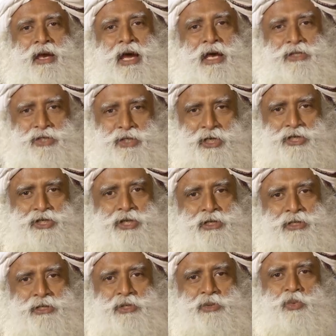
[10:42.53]
as
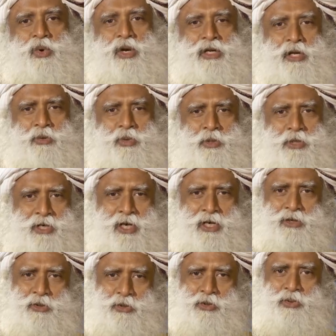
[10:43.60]
nations? What are we
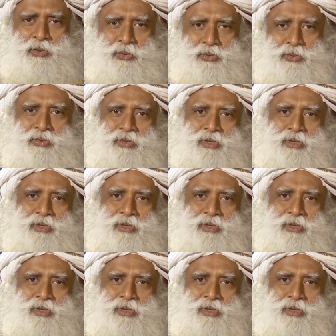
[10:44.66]
trying to do?